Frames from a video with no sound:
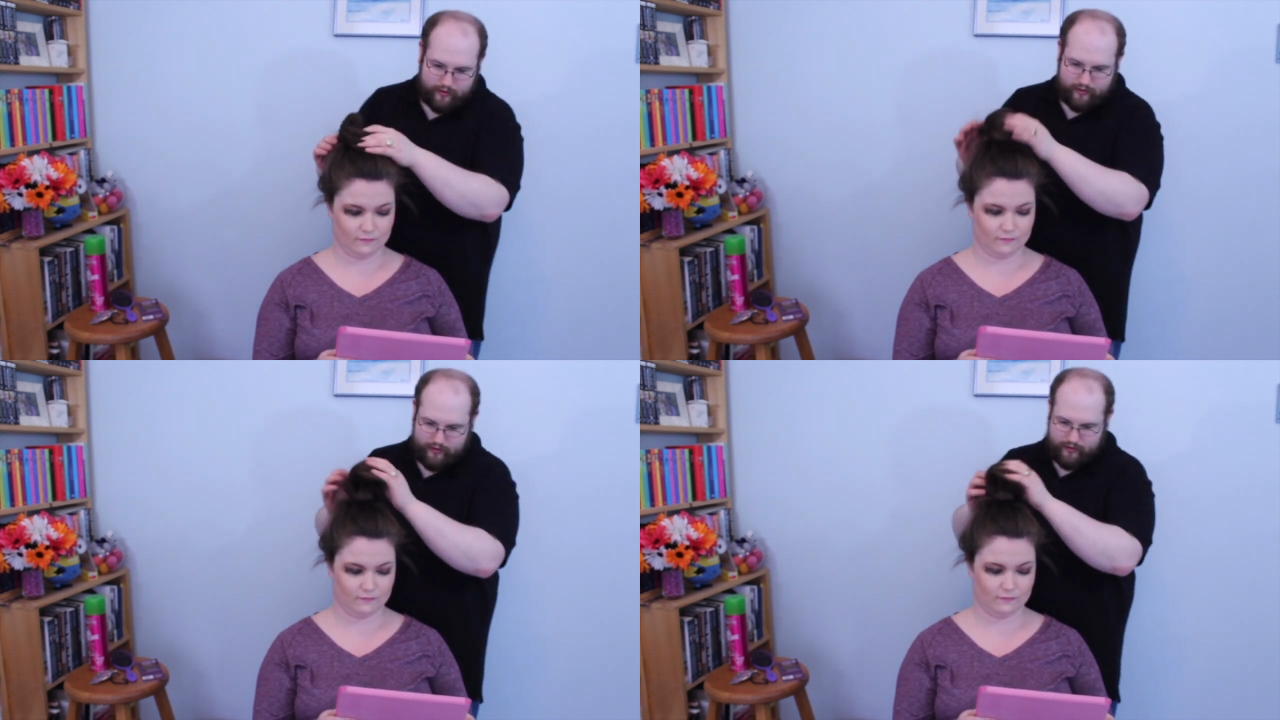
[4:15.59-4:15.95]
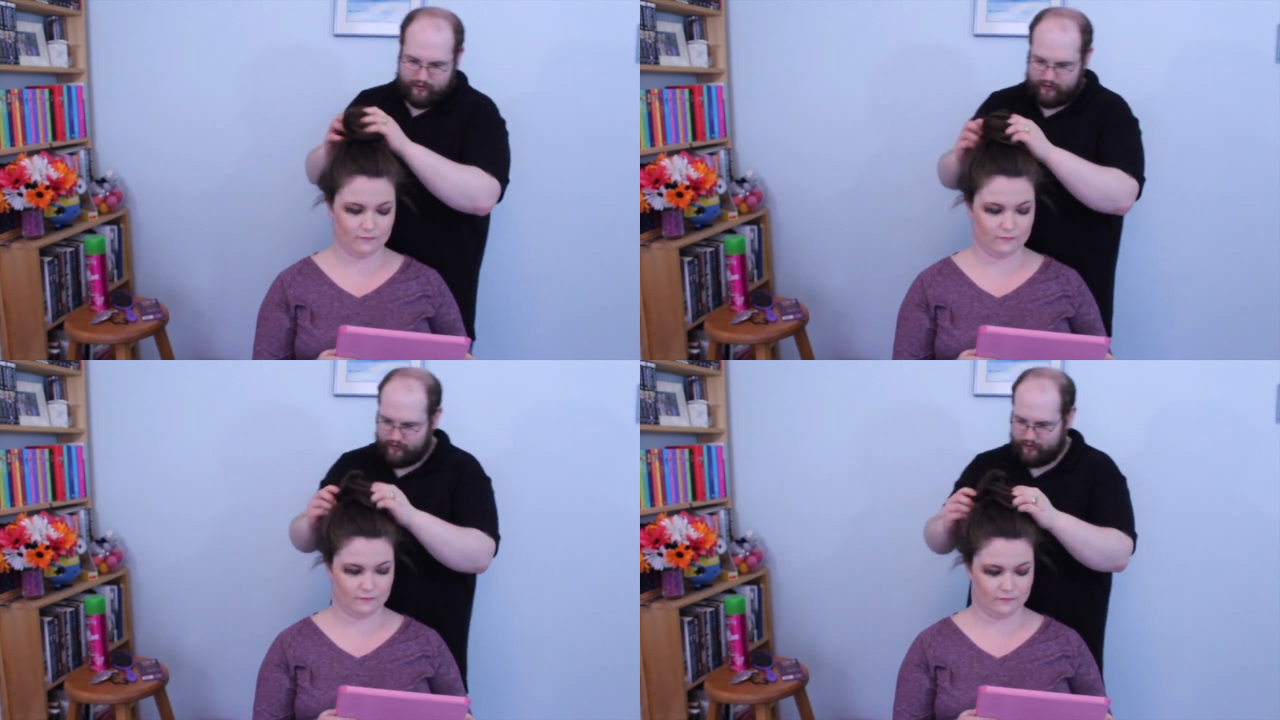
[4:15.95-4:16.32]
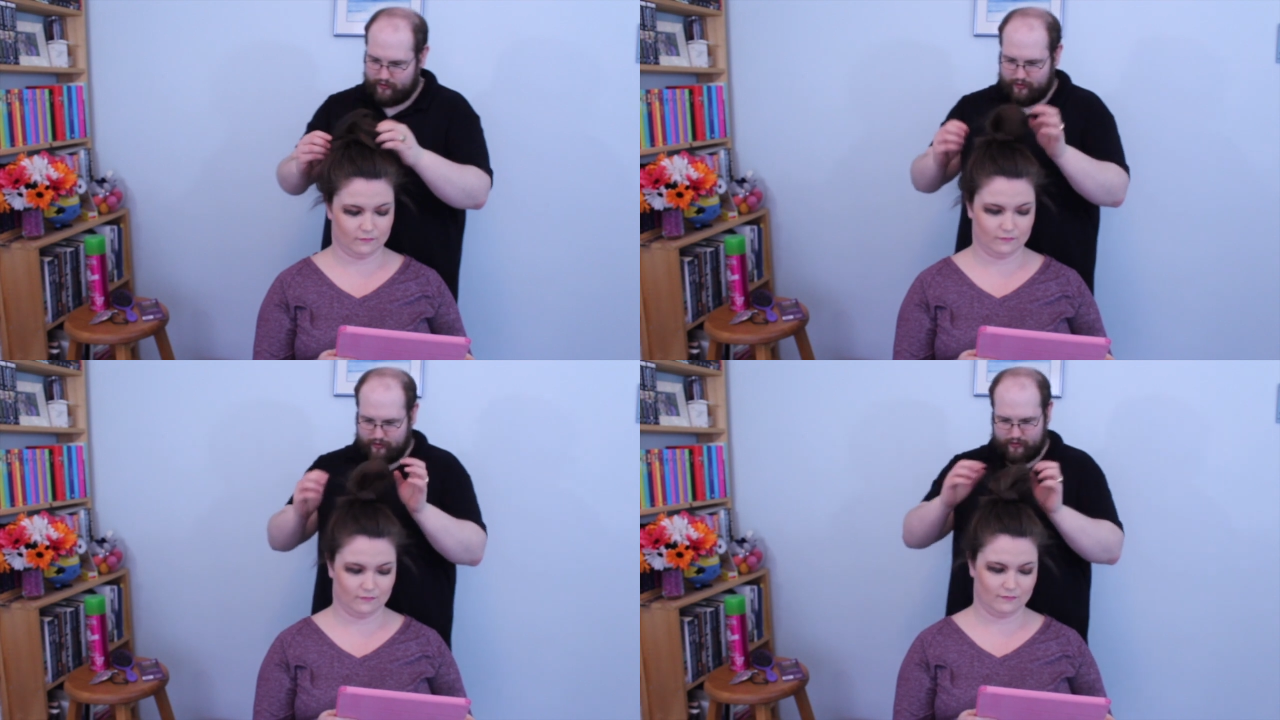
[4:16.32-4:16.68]

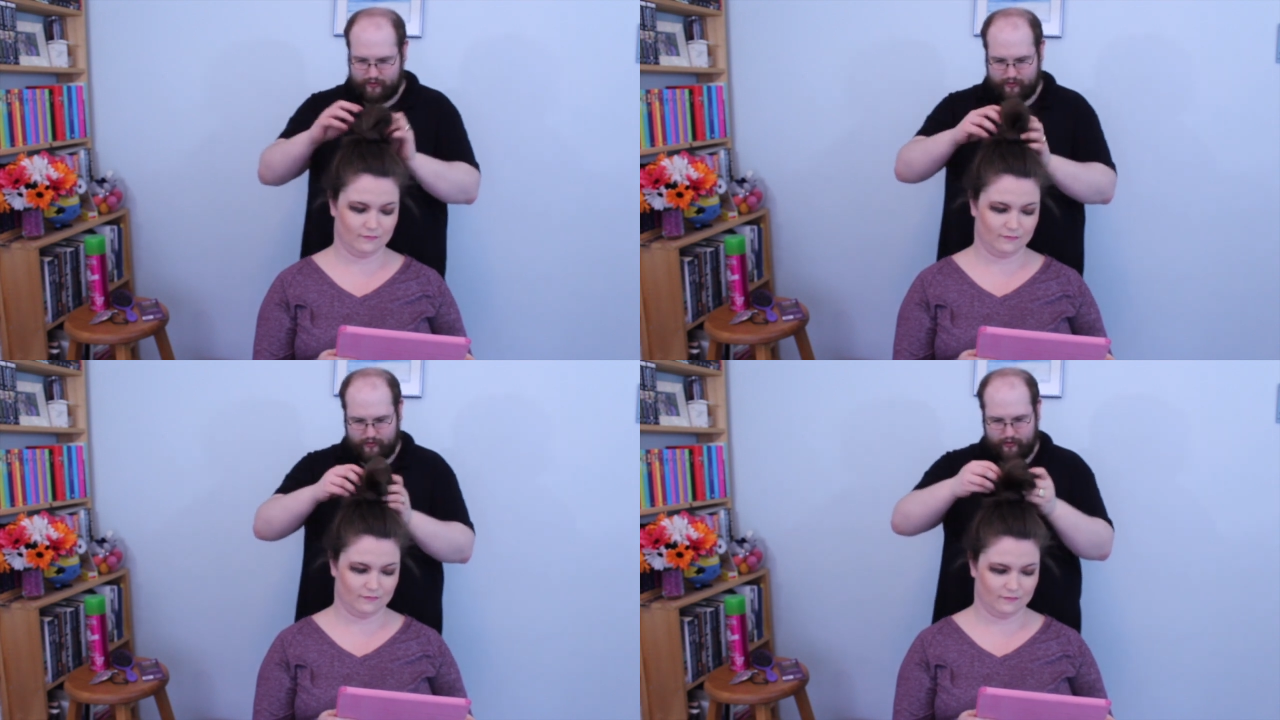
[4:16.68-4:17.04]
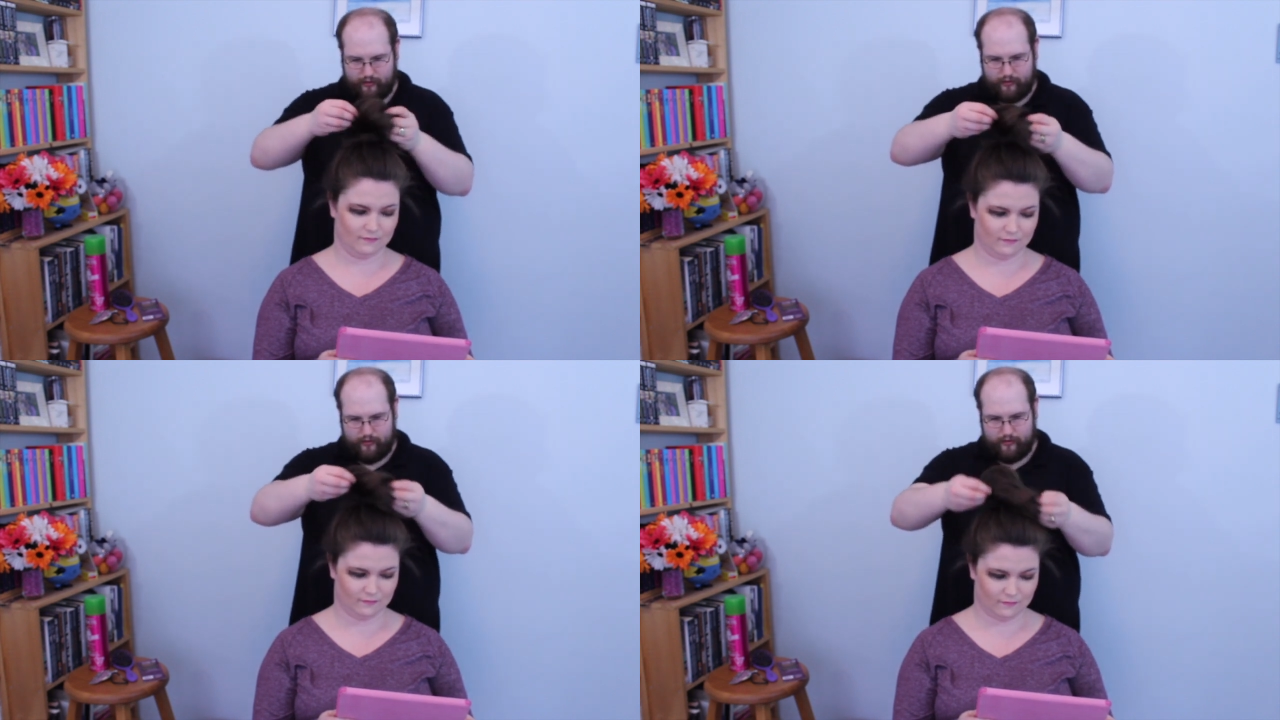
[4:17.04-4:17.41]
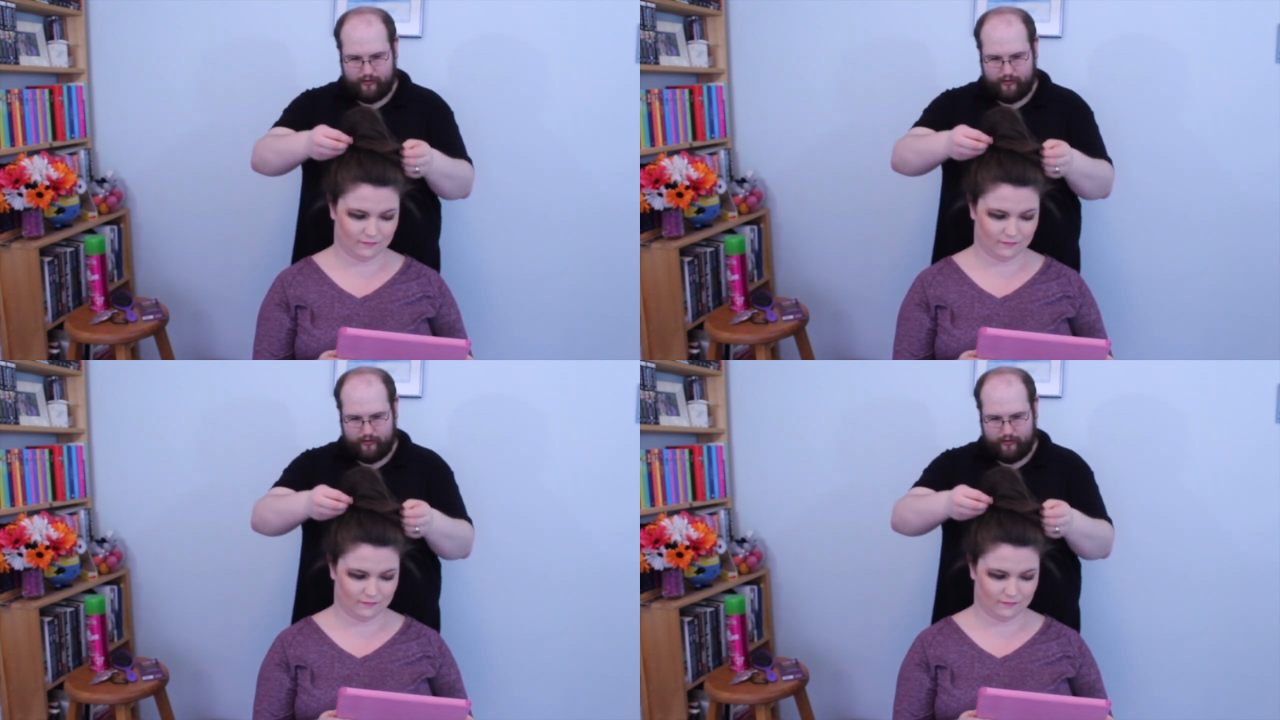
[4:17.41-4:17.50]
(silence)